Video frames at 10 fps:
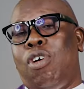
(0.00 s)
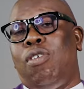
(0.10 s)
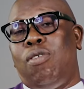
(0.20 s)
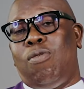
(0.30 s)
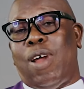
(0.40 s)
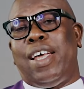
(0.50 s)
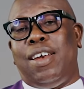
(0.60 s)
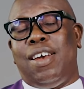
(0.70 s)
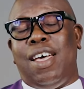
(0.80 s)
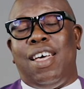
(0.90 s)
on
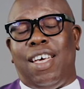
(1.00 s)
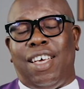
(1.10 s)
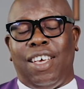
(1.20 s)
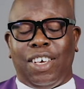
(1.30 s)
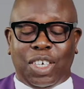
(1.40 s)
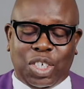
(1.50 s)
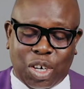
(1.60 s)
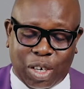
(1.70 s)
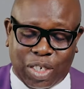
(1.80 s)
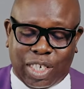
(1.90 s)
right there.
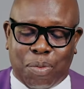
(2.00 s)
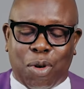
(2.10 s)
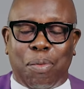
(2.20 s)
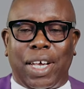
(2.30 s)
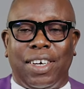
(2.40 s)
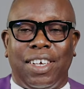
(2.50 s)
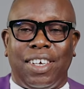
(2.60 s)
Just a moment.